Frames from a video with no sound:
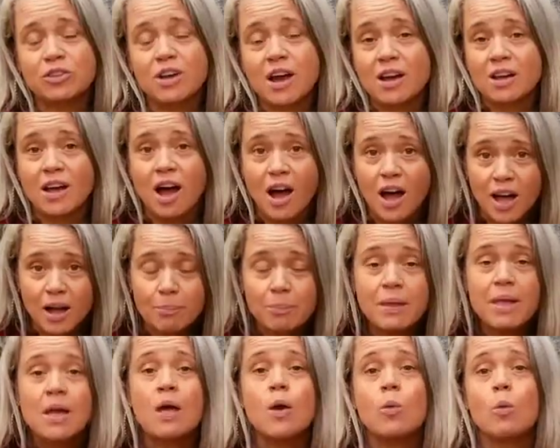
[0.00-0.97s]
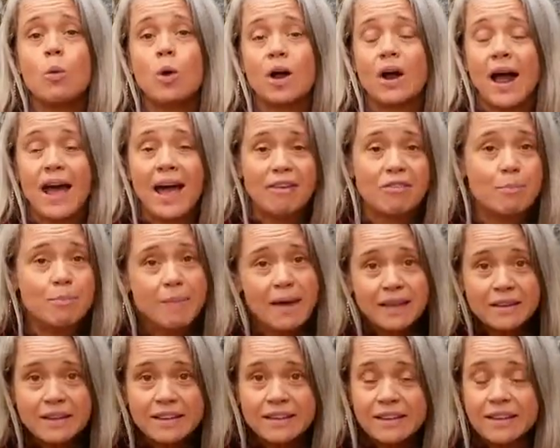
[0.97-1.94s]
dot com, where I have a
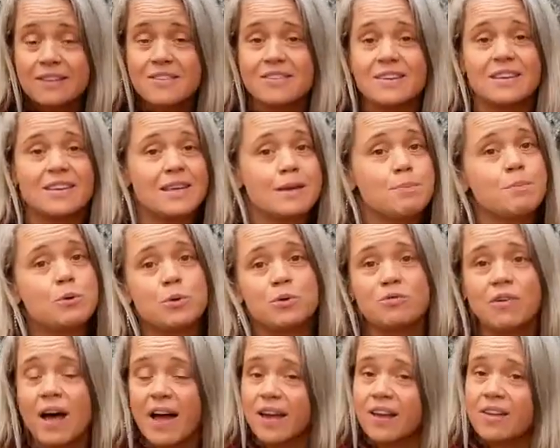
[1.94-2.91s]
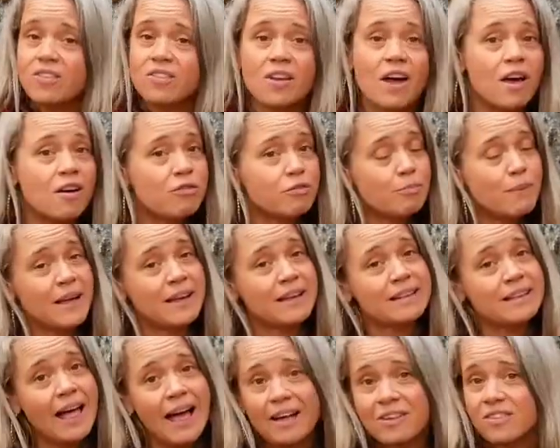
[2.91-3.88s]
mailing list to keep you advised of my
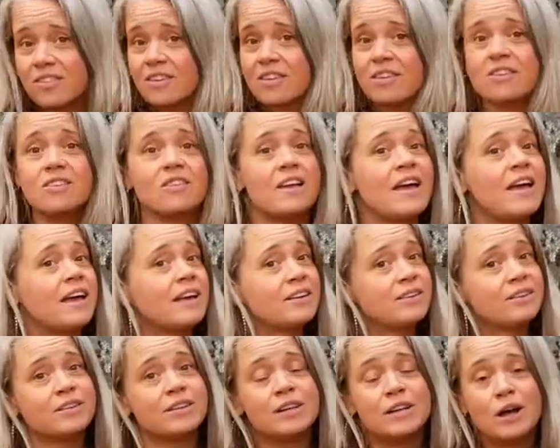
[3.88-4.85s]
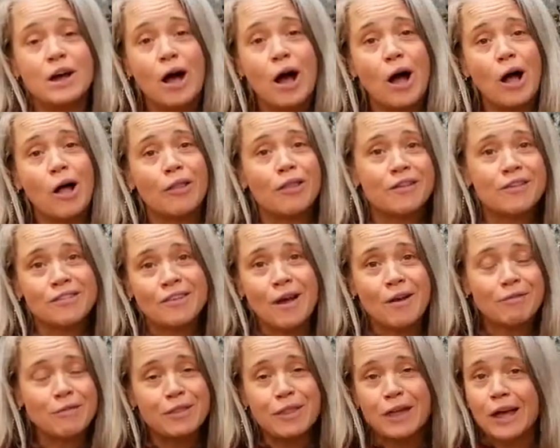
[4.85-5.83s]
classes and all the
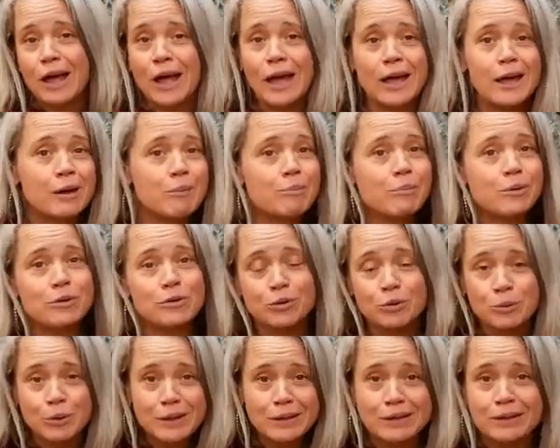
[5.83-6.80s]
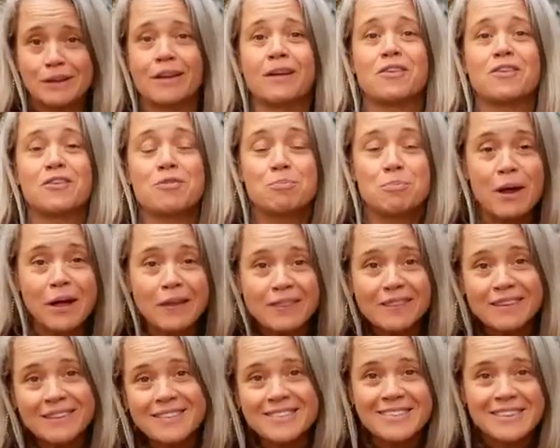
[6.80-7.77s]
stuff that I am doing to spread
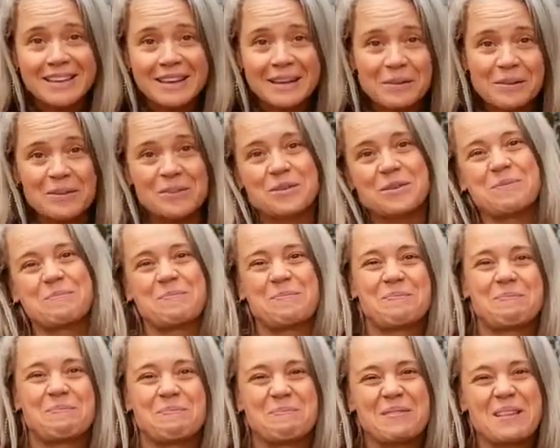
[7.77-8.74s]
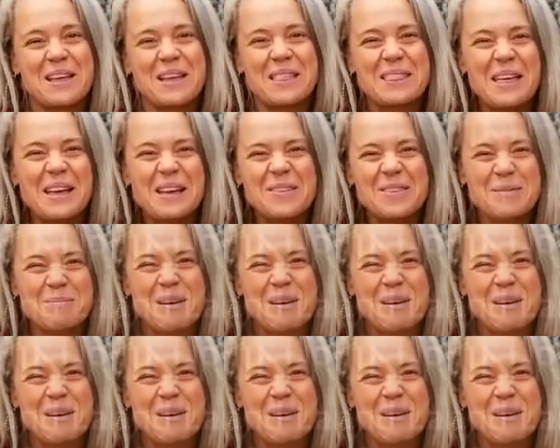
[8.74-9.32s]
these skills. Thanks so